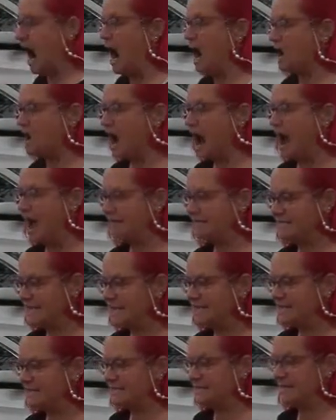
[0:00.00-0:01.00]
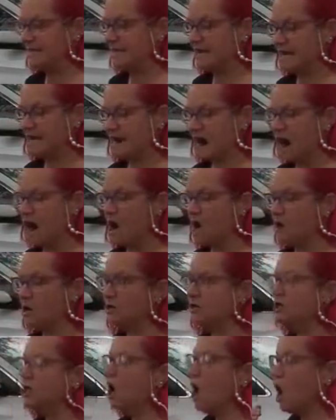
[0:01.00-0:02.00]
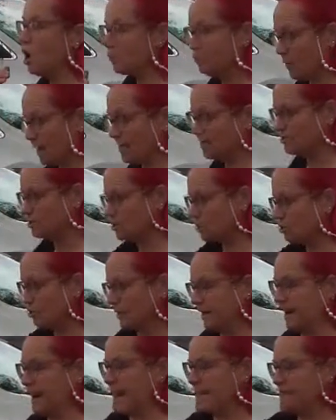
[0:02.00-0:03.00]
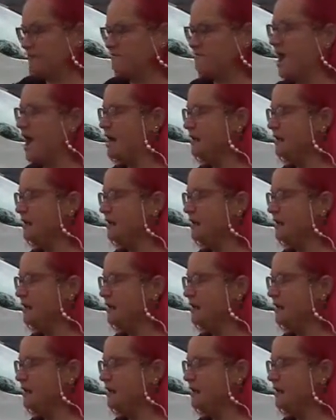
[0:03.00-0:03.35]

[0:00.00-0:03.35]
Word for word: our identity and our original created